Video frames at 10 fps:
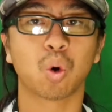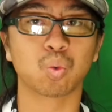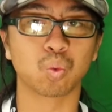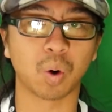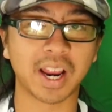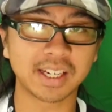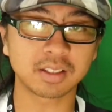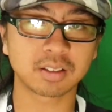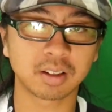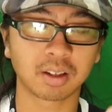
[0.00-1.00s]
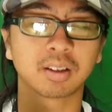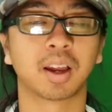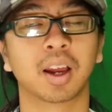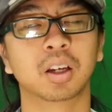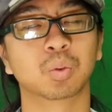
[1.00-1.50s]
right
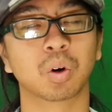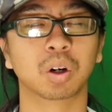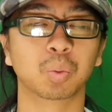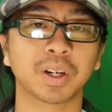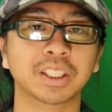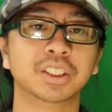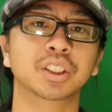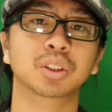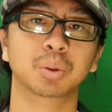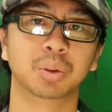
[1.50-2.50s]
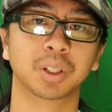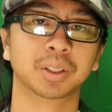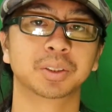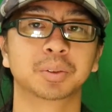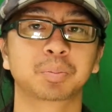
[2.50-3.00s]
and wrong ways to do
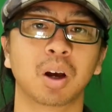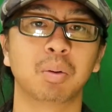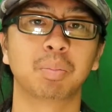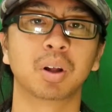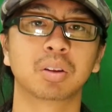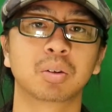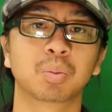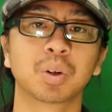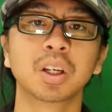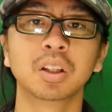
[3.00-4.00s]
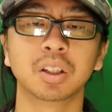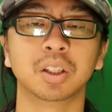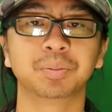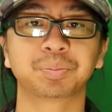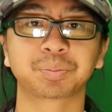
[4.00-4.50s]
things. But
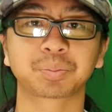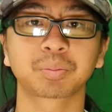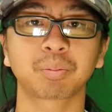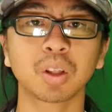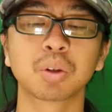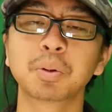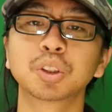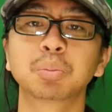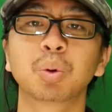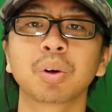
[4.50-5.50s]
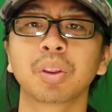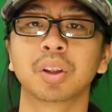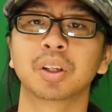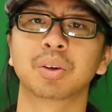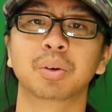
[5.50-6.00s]
really, the most important
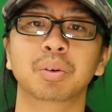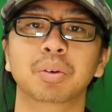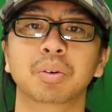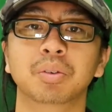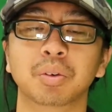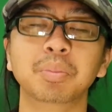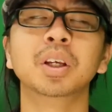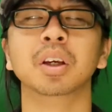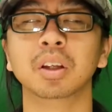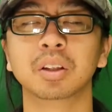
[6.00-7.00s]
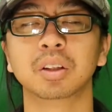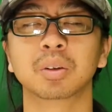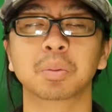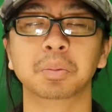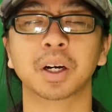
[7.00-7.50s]
thing for me
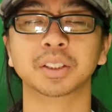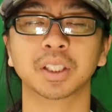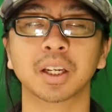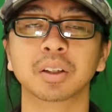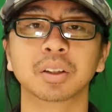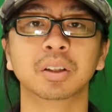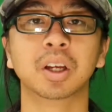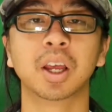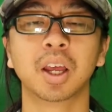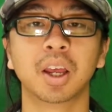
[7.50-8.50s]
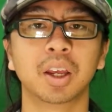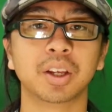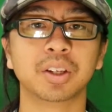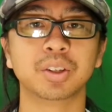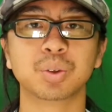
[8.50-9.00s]
to remember as an editor
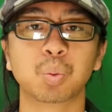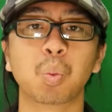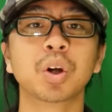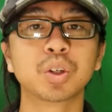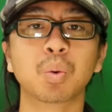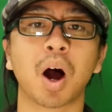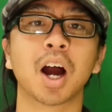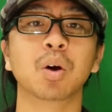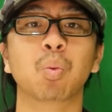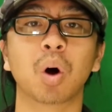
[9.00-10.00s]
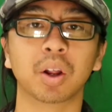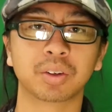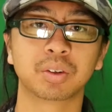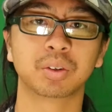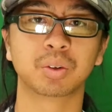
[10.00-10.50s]
is, what do I
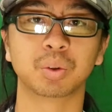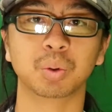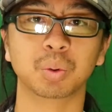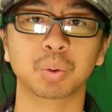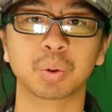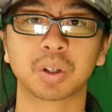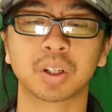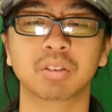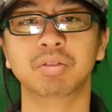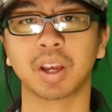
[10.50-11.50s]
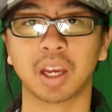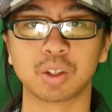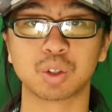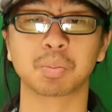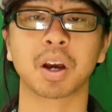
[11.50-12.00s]
want to convey
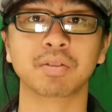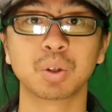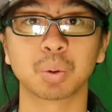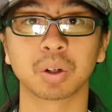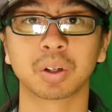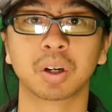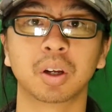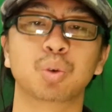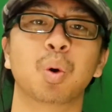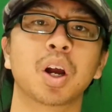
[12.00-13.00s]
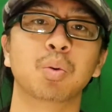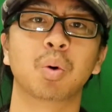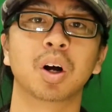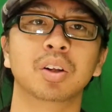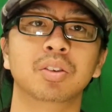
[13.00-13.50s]
to my viewer? Do I
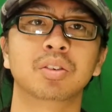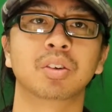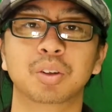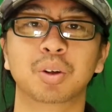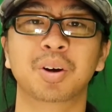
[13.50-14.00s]
want